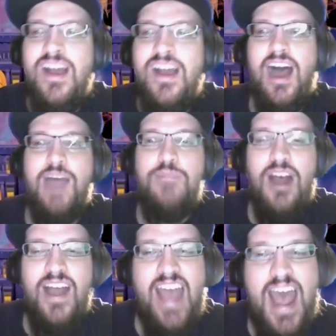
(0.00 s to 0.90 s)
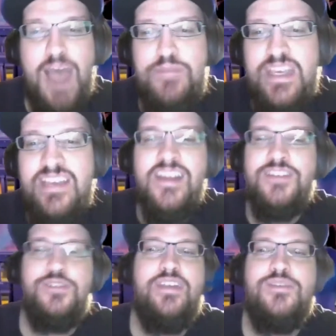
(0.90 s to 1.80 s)
I'm not happy.
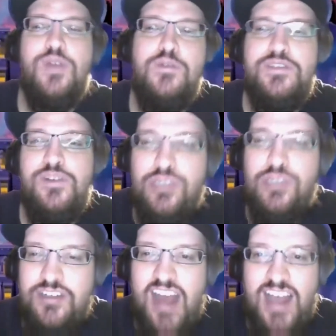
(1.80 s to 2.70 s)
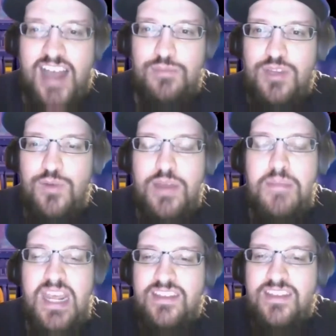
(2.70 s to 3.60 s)
So this one was a whole interaction between
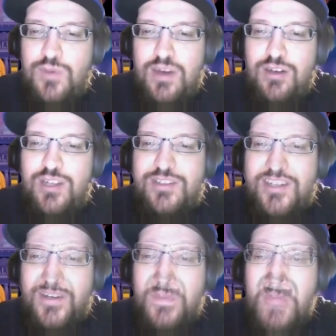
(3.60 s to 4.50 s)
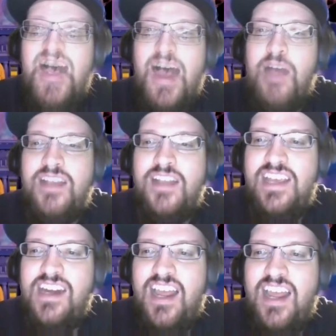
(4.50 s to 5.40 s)
me and this Twitter user. I'm not
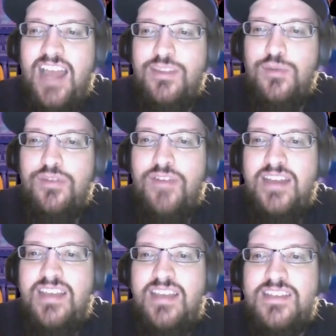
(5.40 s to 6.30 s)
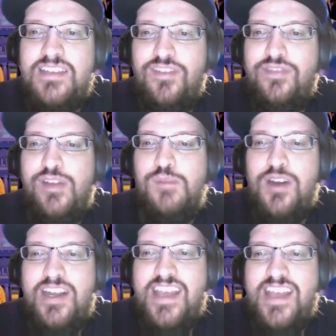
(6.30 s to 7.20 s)
saying I had the refined taste of a film
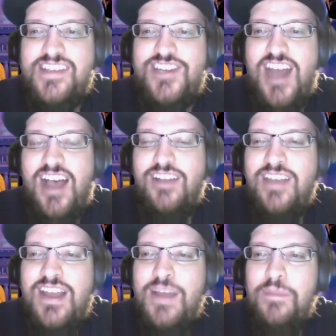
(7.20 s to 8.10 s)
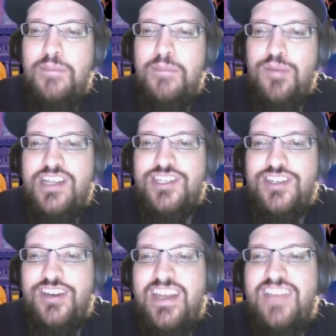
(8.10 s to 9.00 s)
critic as a child, but I'm pretty
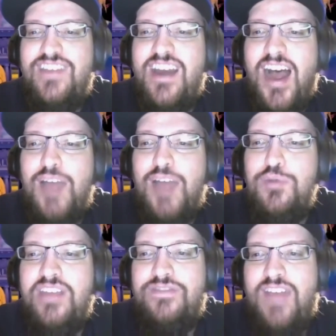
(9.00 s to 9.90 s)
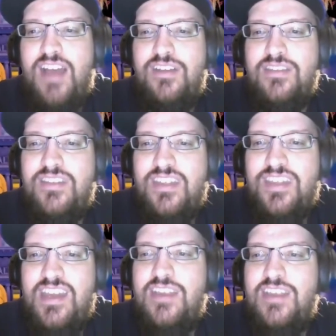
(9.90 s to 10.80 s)
sure even I would have found the
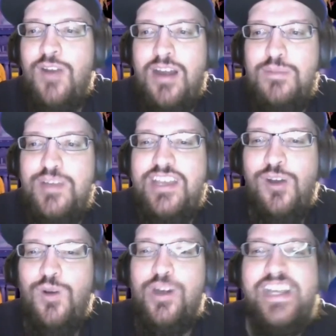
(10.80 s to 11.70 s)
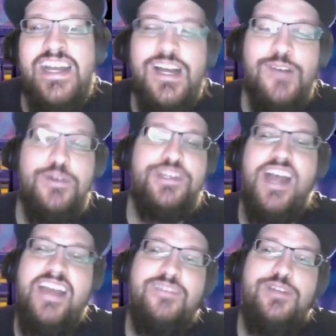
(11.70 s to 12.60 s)
thing incredibly corny,
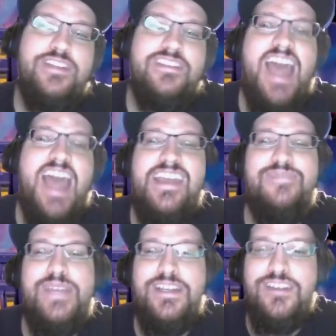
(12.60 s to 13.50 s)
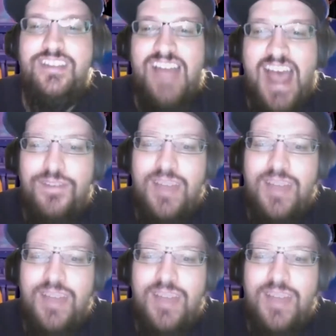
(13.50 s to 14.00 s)
that gave me a good laugh.